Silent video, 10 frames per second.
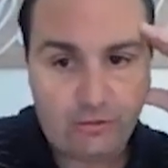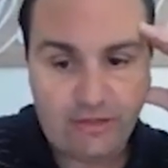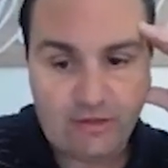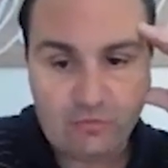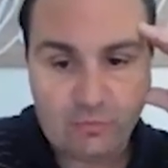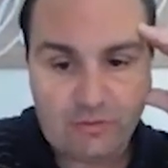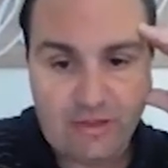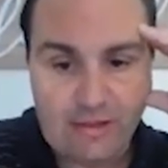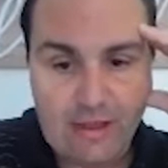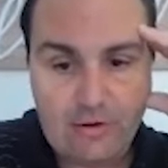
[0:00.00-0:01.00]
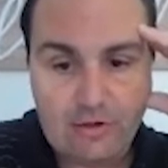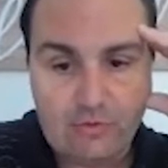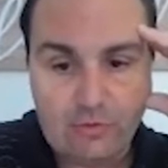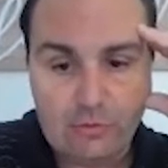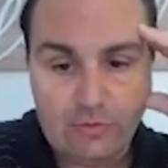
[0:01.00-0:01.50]
links, what they allow you to
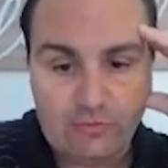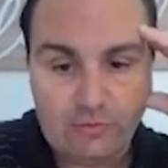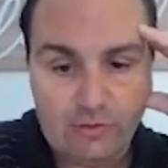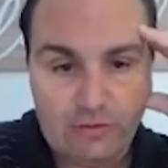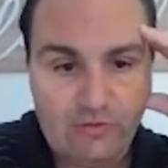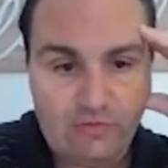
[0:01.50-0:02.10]
do is literally to